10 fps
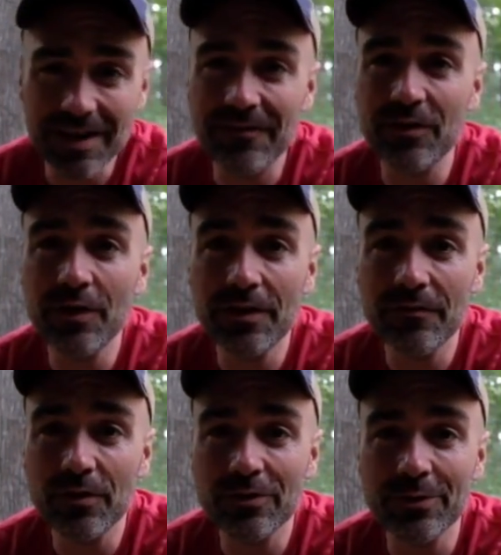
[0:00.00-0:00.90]
say, if you
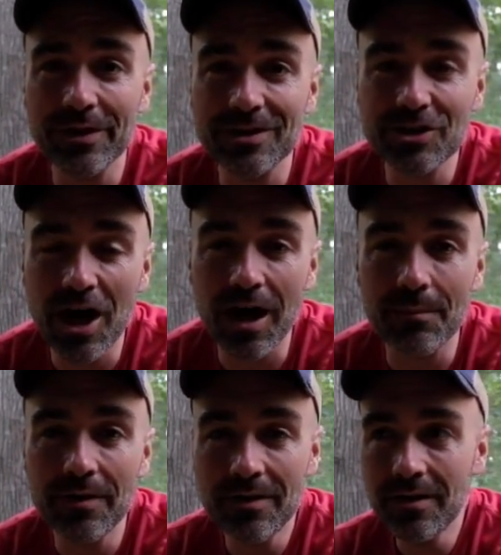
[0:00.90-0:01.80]
if you're doing a
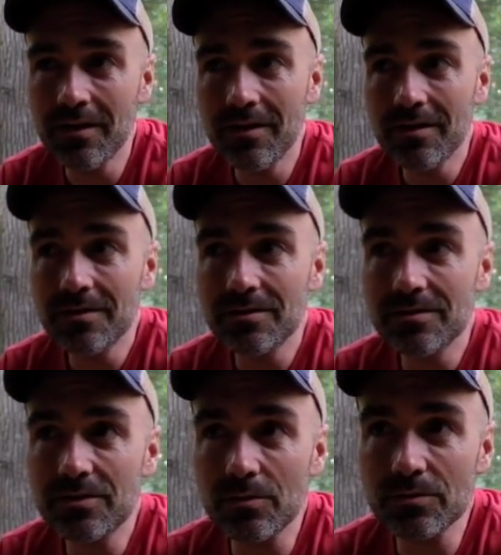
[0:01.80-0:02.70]
job,
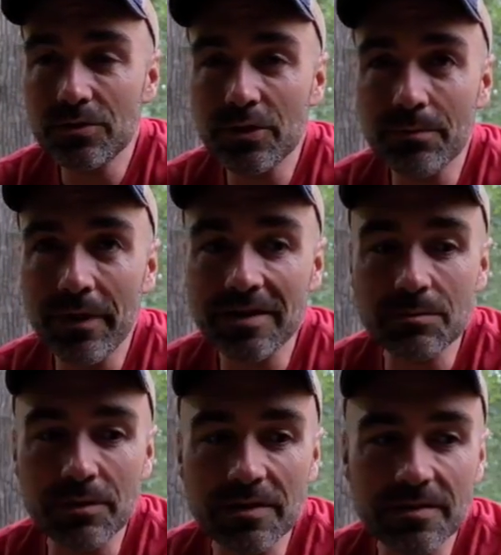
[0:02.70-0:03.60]
don't do your
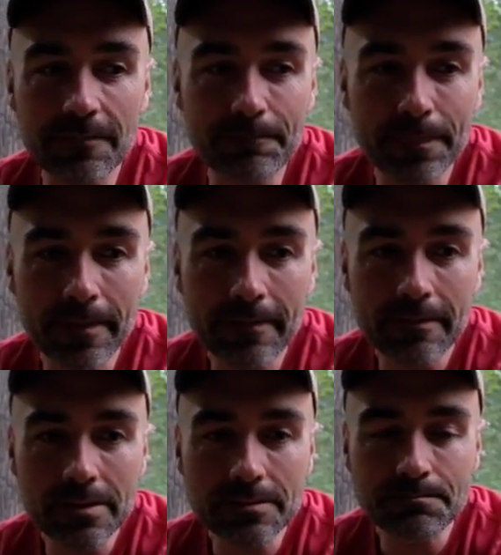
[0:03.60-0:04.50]
best, because then
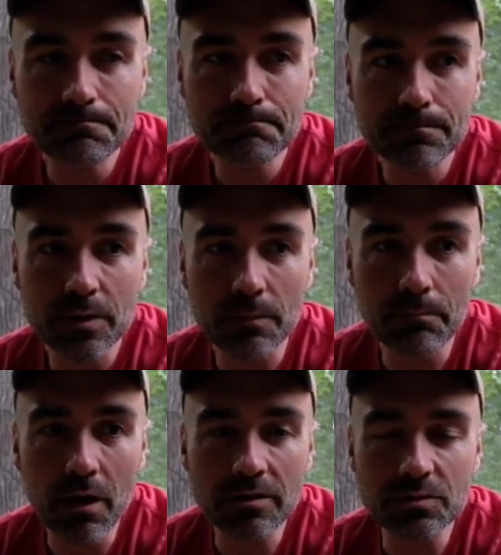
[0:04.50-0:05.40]
your
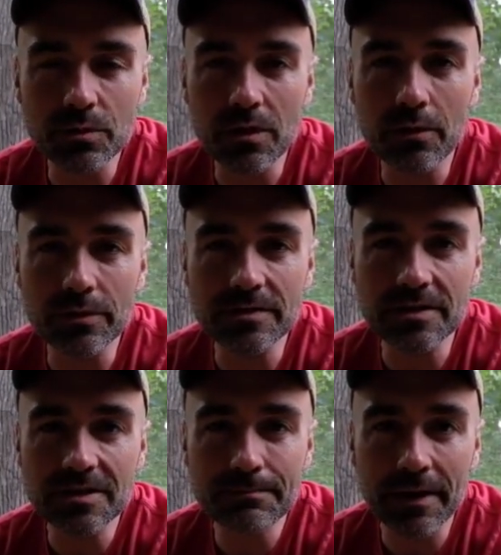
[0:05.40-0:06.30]
boss will always
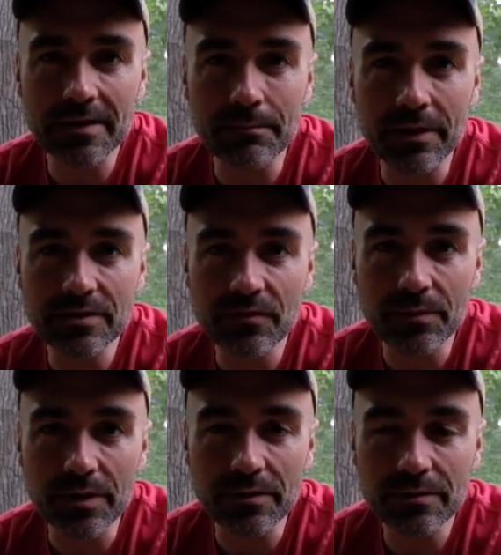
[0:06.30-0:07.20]
expect the best
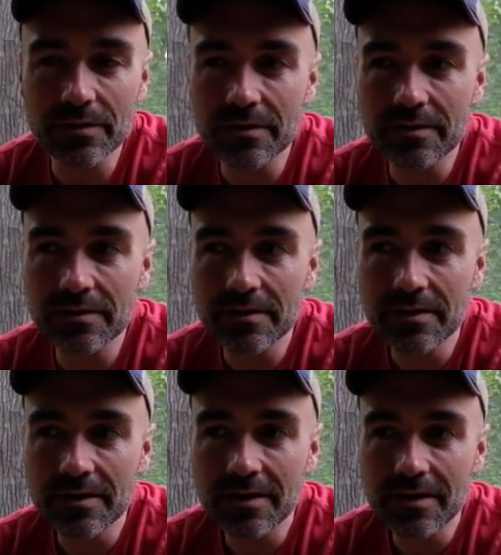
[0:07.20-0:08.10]
from you.
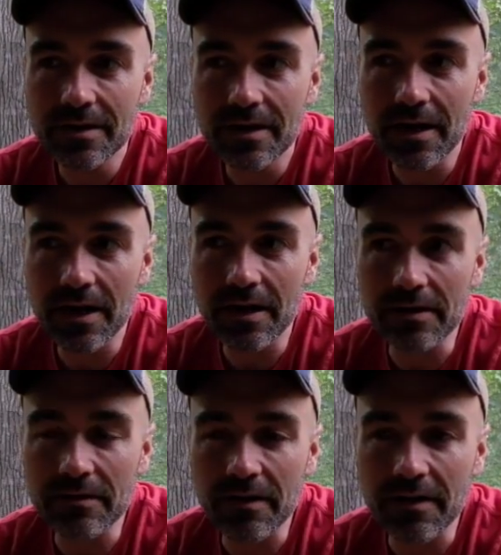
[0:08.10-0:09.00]

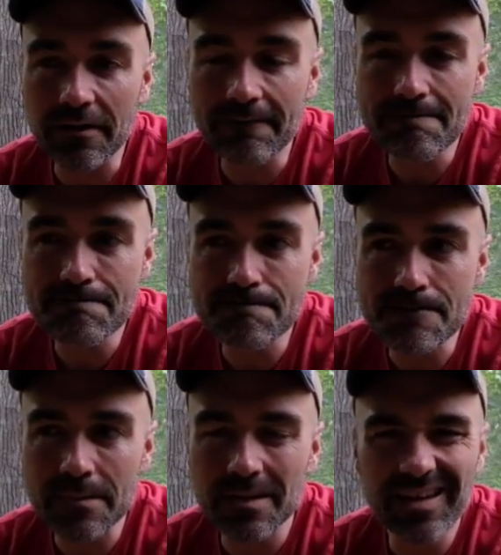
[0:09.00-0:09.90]
And uh,
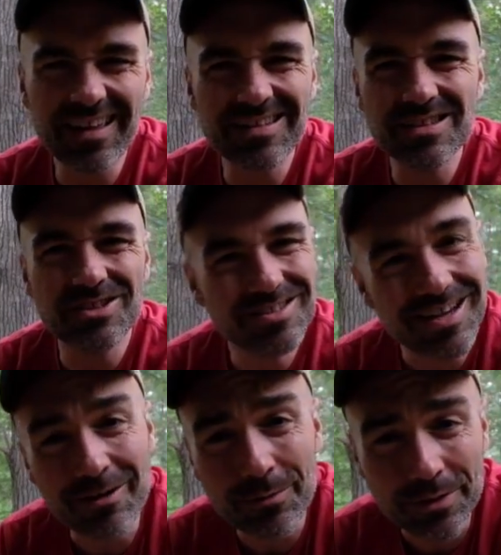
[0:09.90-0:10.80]
yeah, that's just
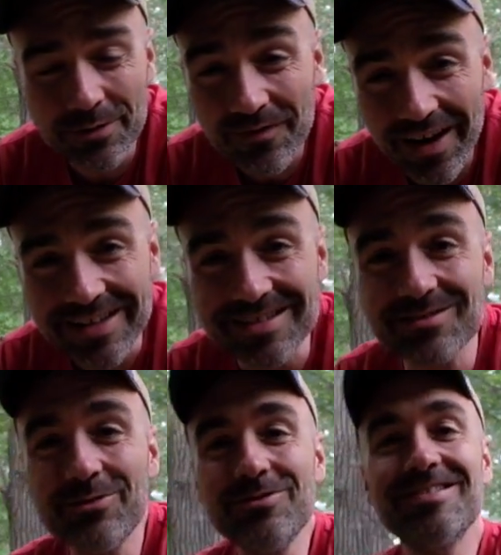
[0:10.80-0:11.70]
terrible
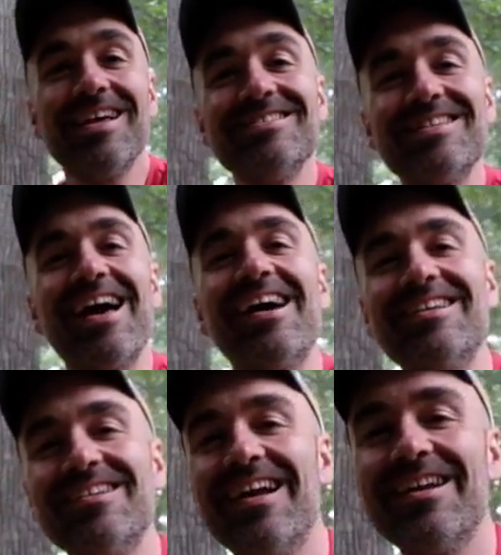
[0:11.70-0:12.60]
advice. Who says that
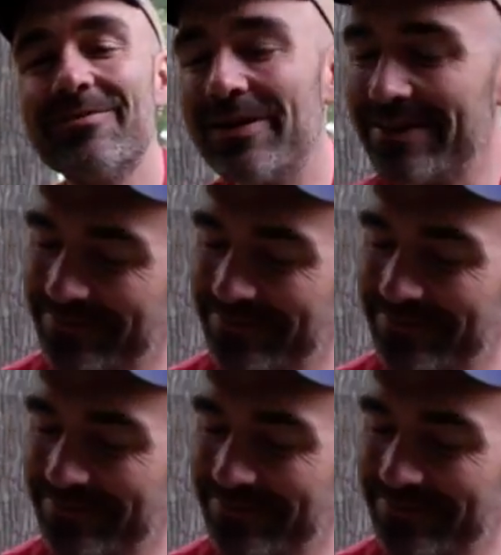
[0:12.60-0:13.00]
anyway?